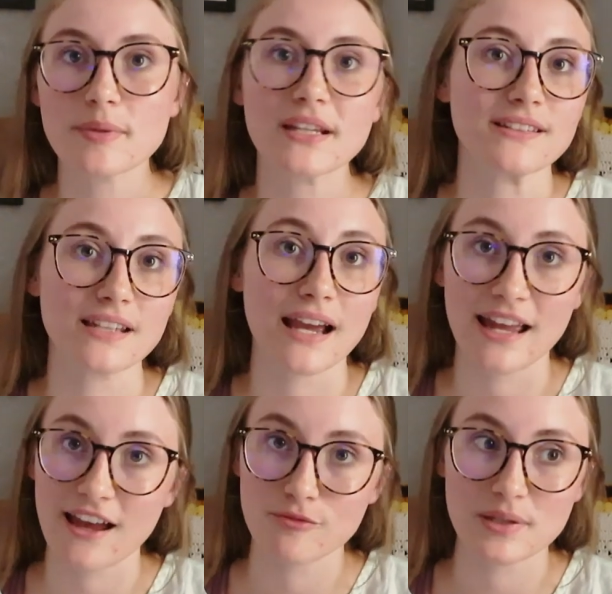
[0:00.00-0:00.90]
because I
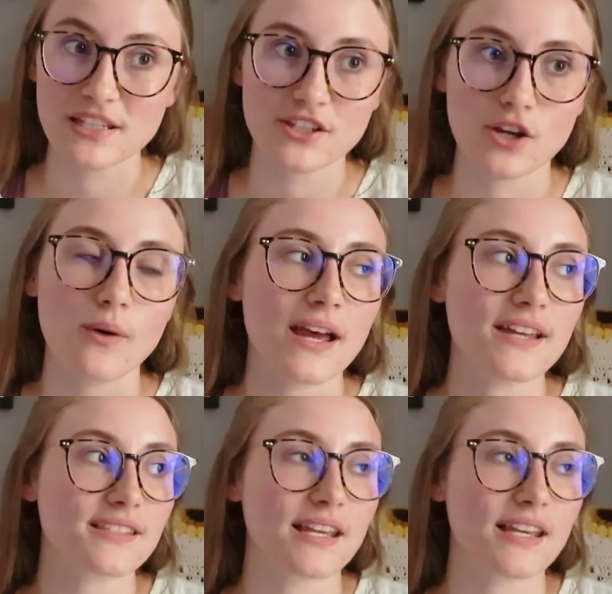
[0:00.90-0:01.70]
have PCOS,